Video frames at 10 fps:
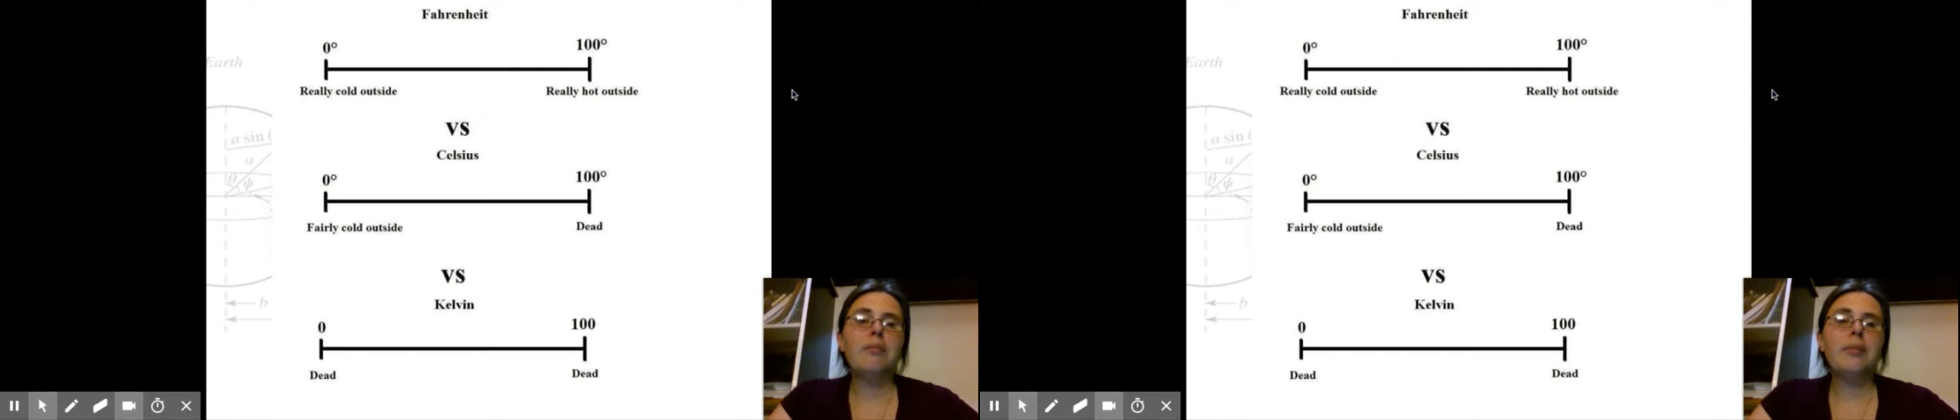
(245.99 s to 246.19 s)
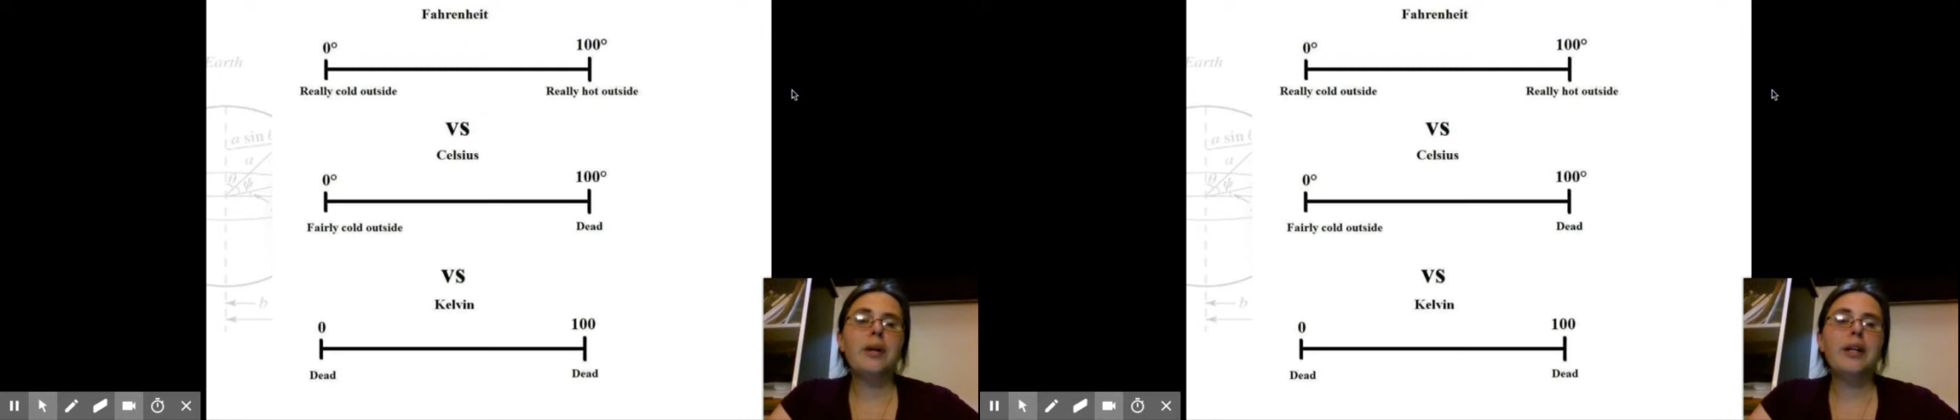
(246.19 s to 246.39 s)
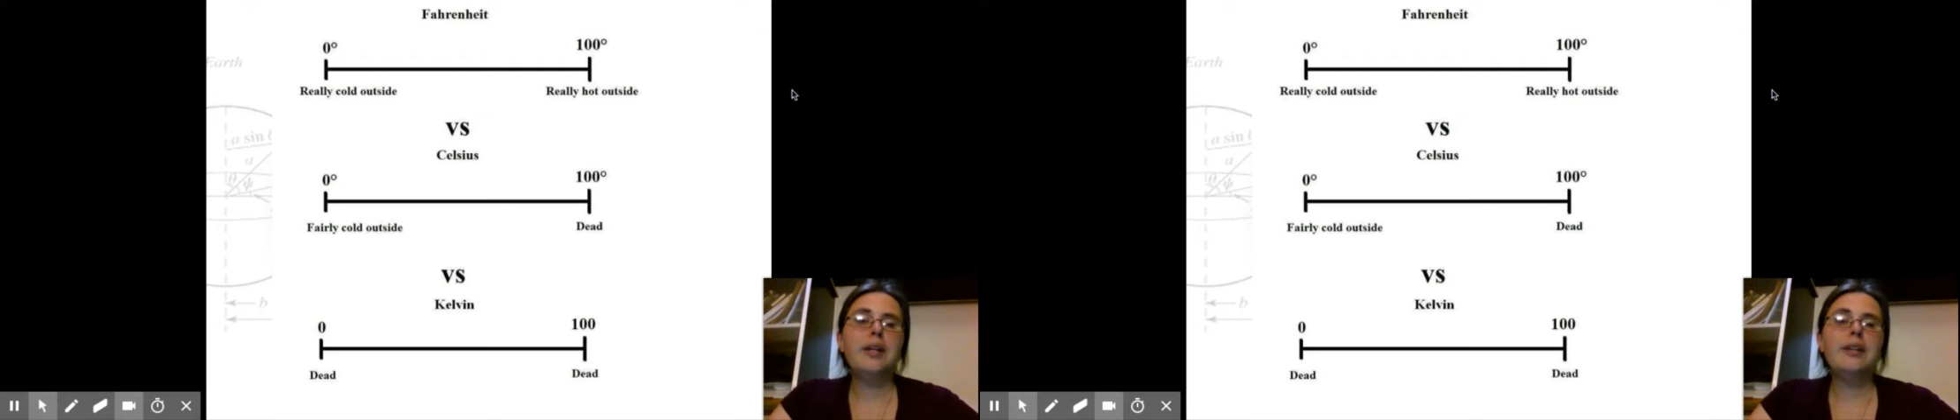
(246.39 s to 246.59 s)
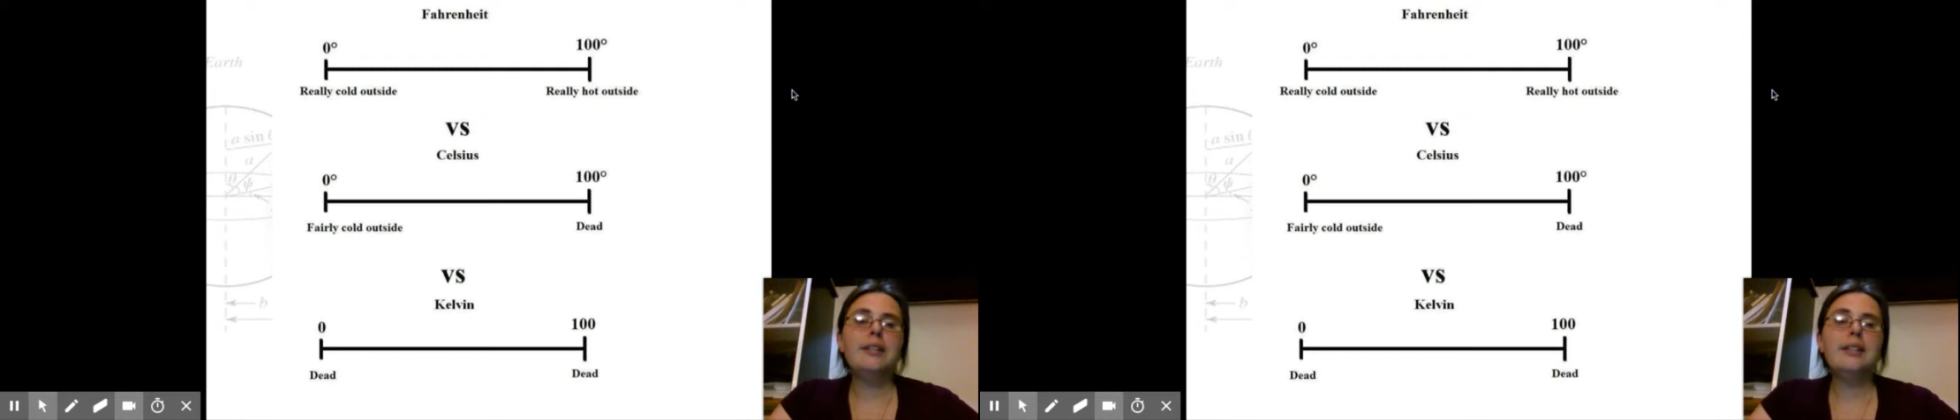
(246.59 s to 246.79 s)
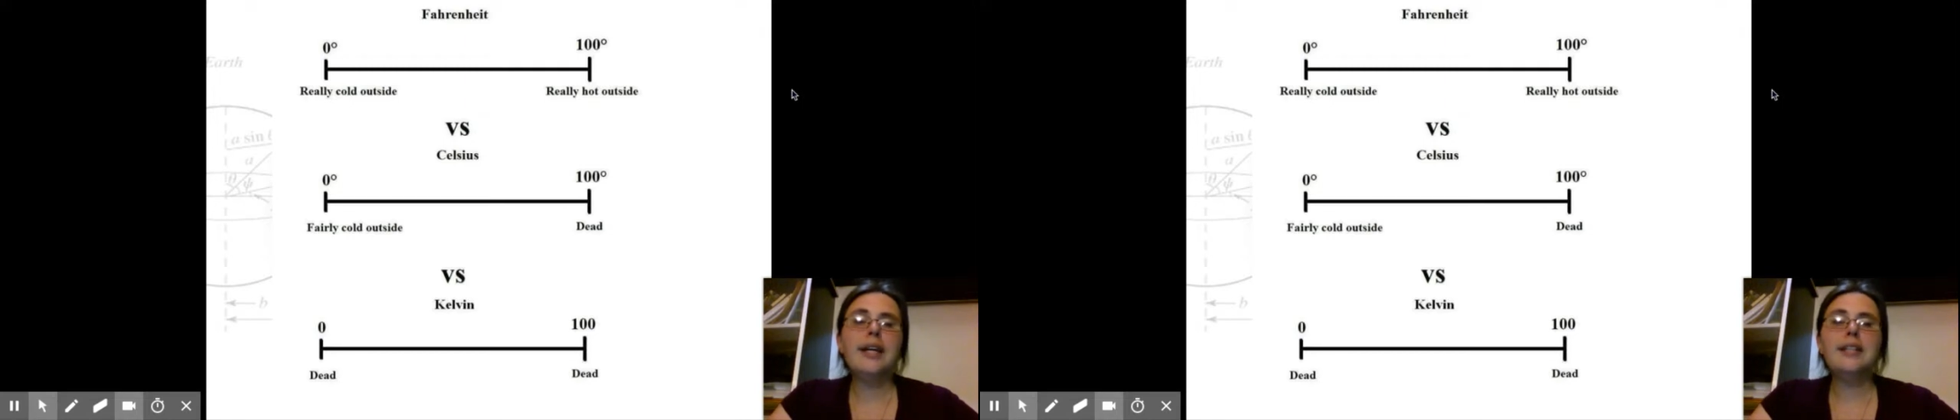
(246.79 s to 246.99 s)
But
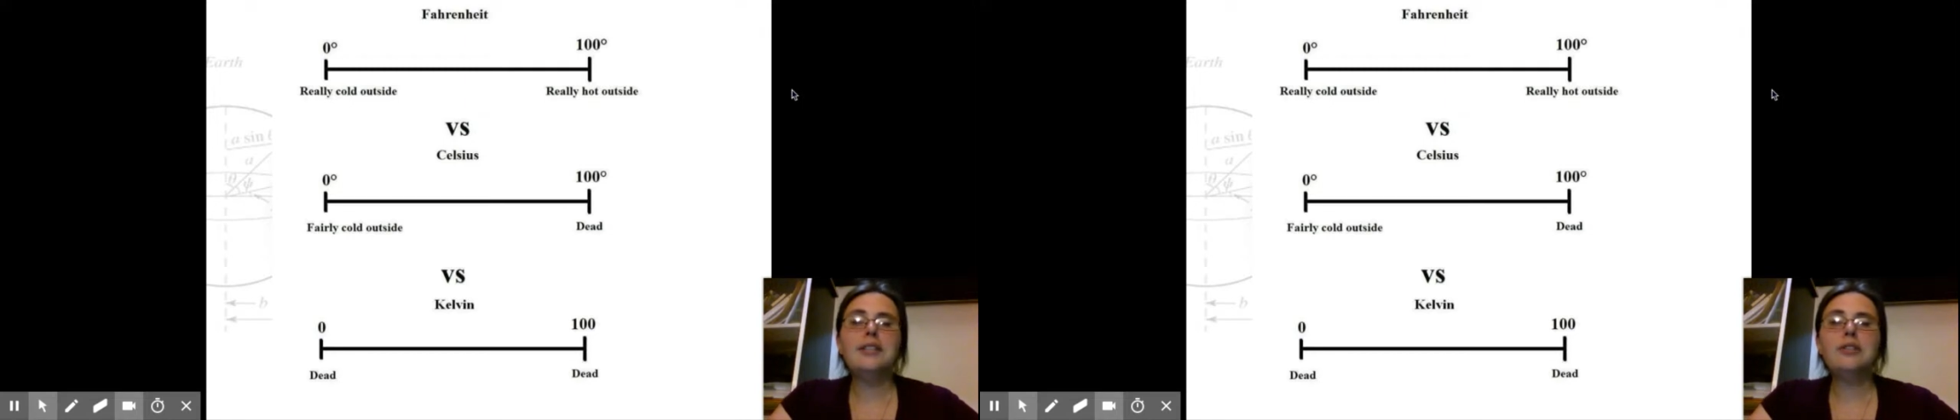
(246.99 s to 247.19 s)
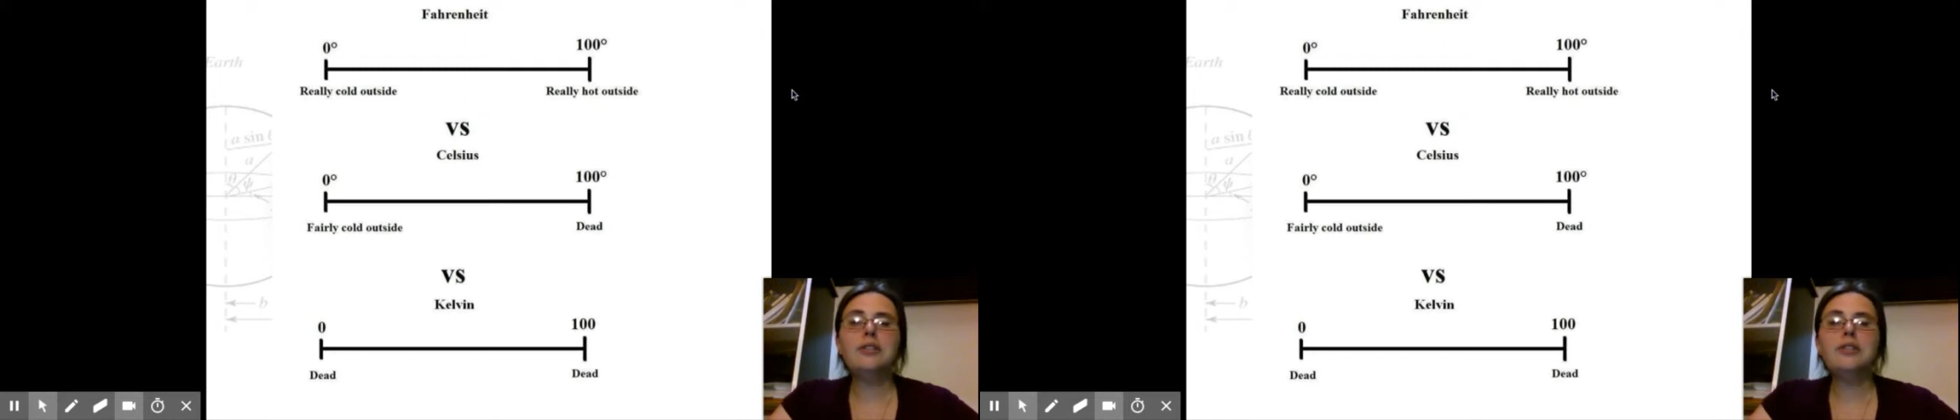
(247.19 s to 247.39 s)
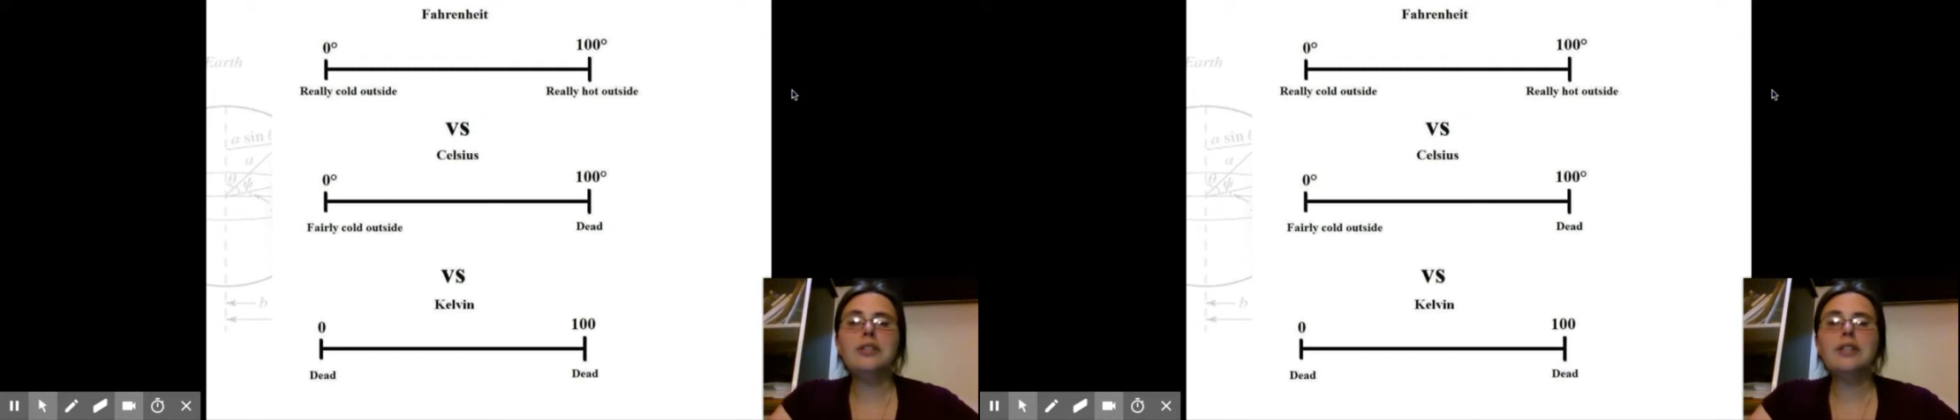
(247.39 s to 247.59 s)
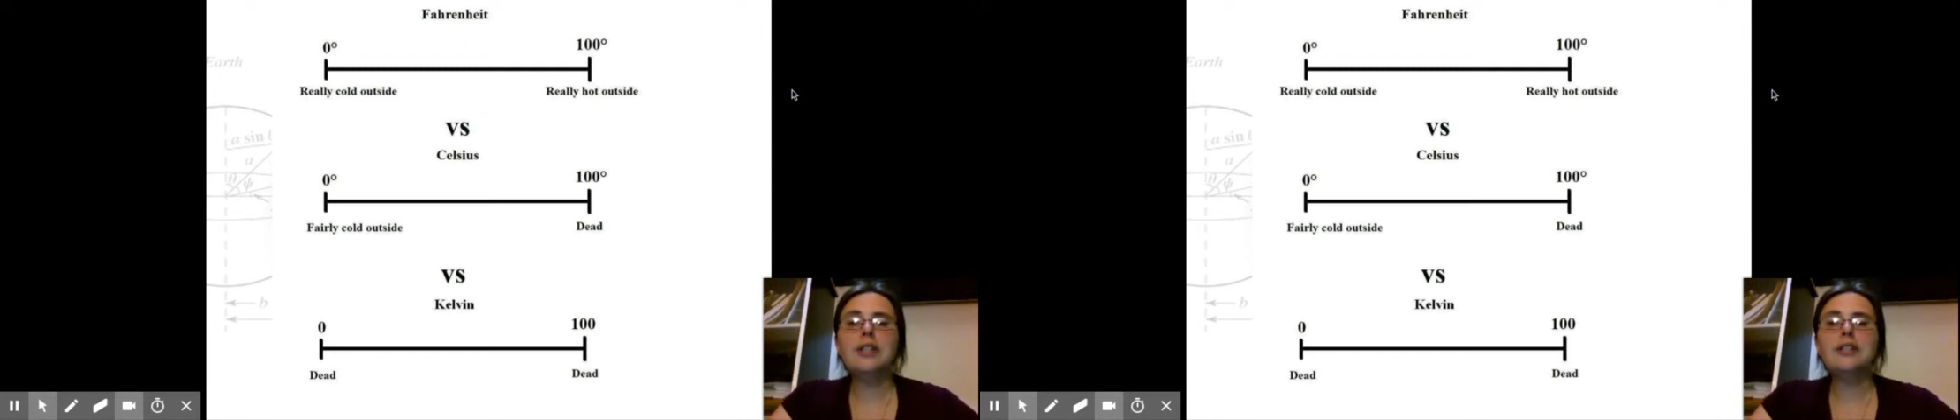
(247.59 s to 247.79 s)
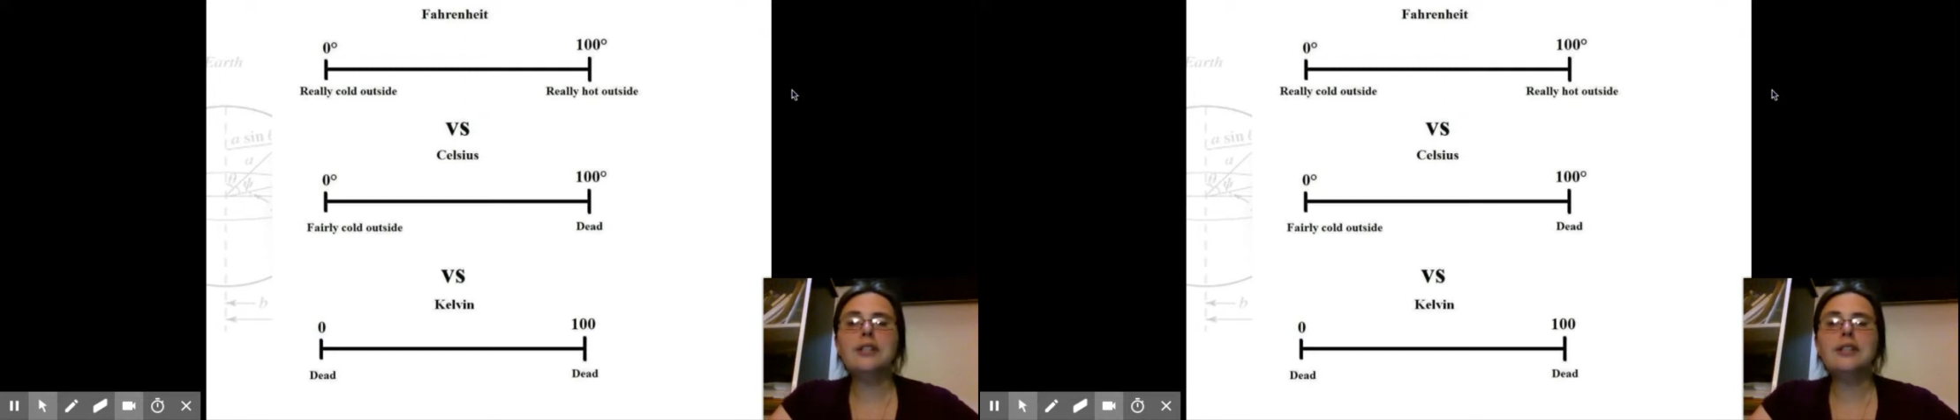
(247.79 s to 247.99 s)
at 0 degrees
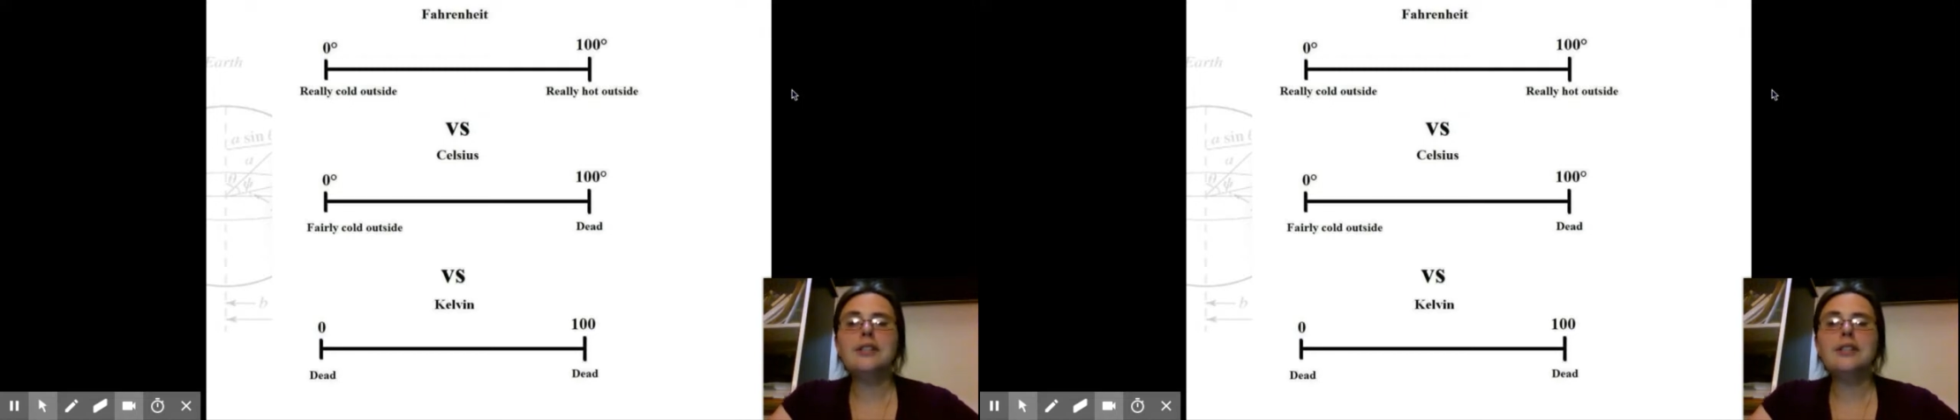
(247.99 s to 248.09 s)
Celsius,